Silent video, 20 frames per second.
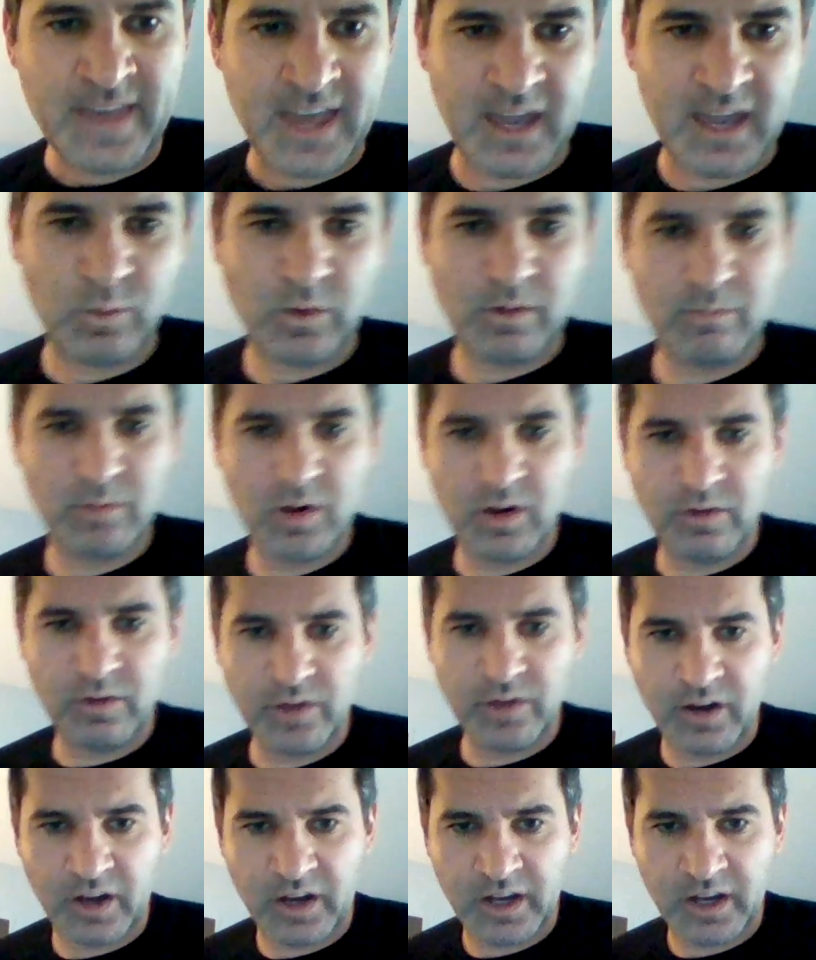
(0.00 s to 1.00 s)
and we're
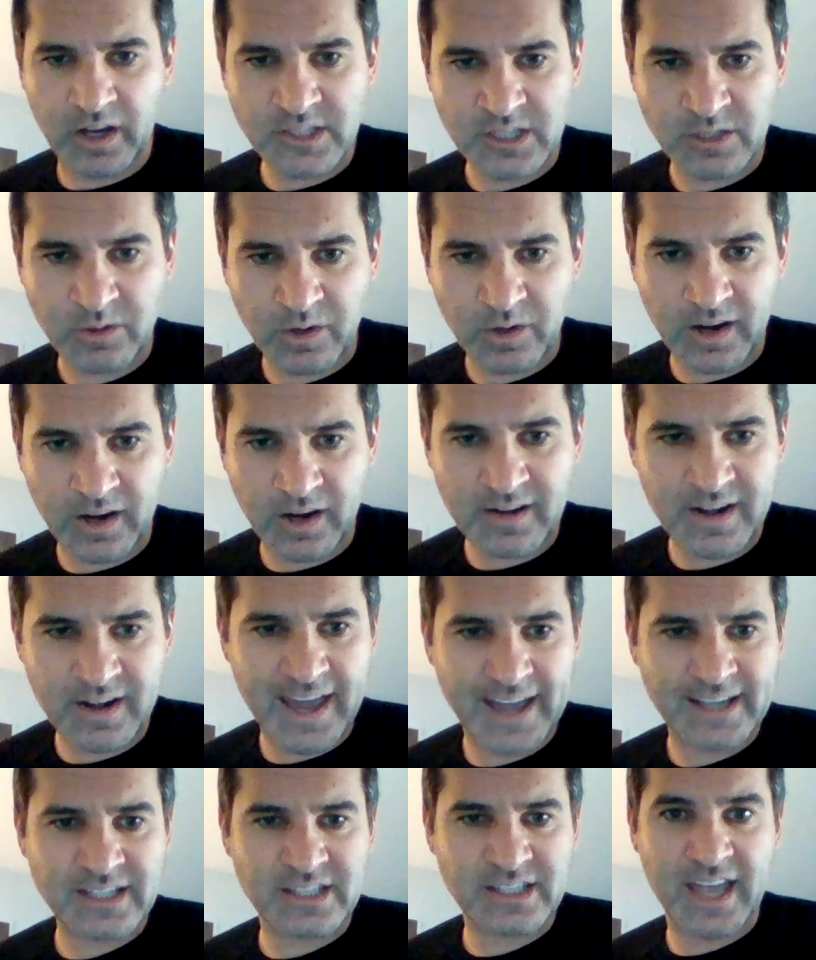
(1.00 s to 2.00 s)
moving on to our next